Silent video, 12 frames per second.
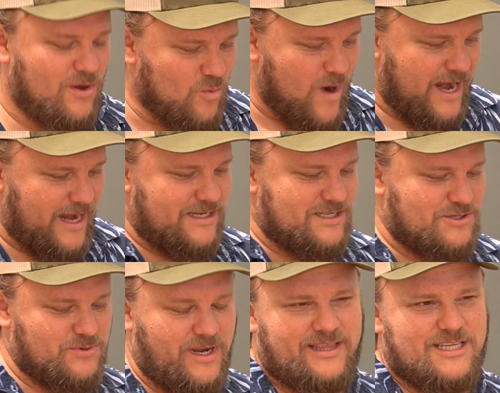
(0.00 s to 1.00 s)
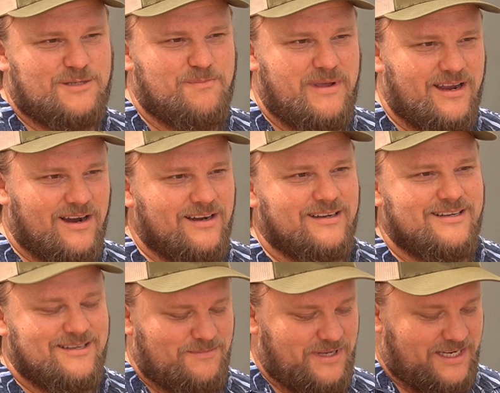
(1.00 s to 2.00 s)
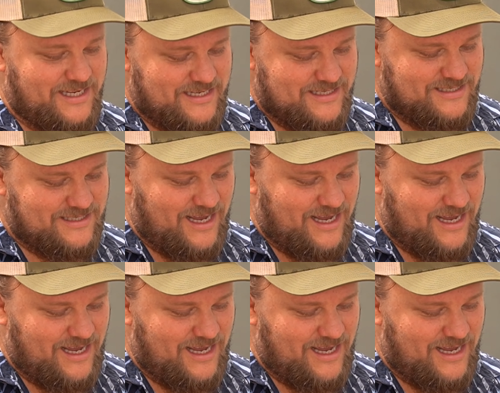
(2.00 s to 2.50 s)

waiting to drink this beer because